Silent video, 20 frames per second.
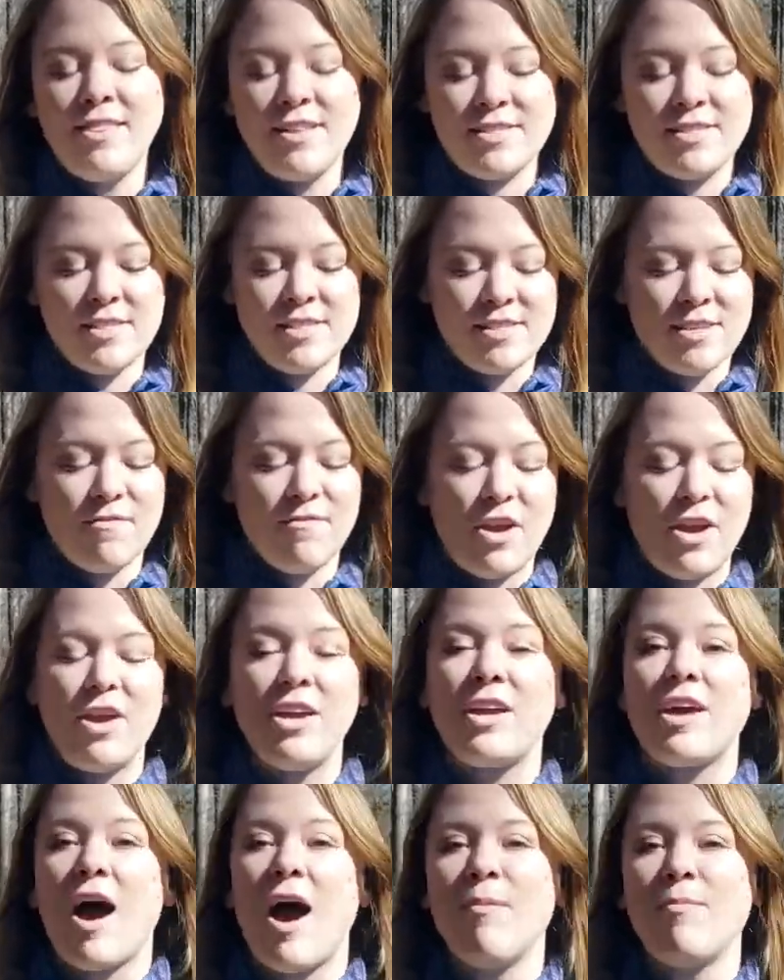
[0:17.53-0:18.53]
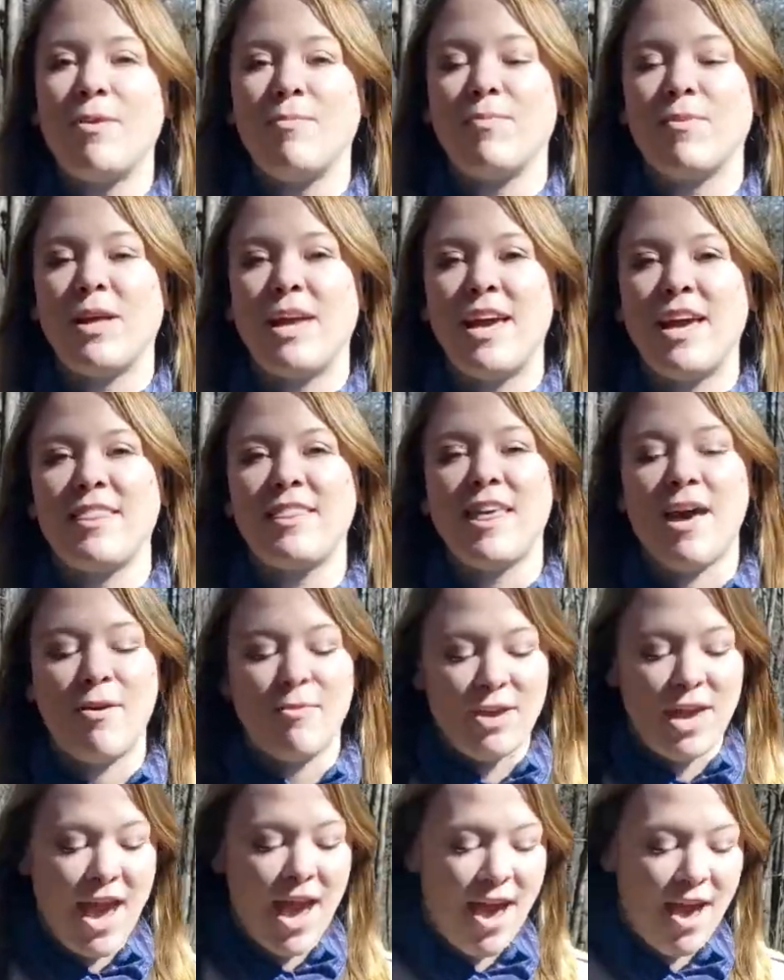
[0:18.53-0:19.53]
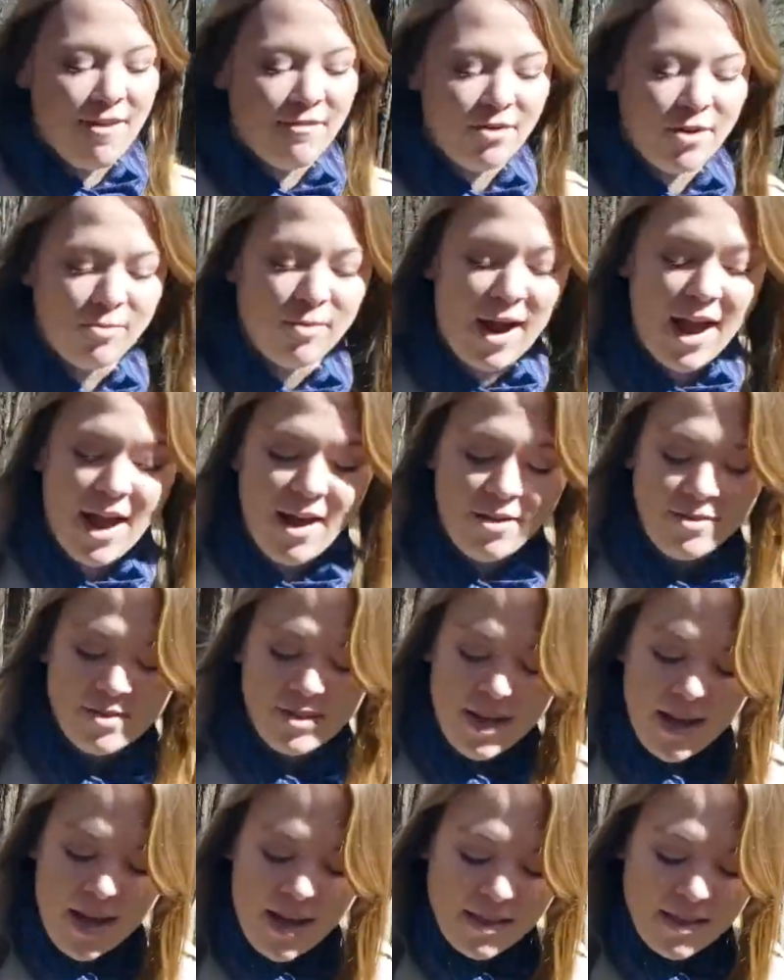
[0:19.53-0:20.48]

This is a very common plant that we have around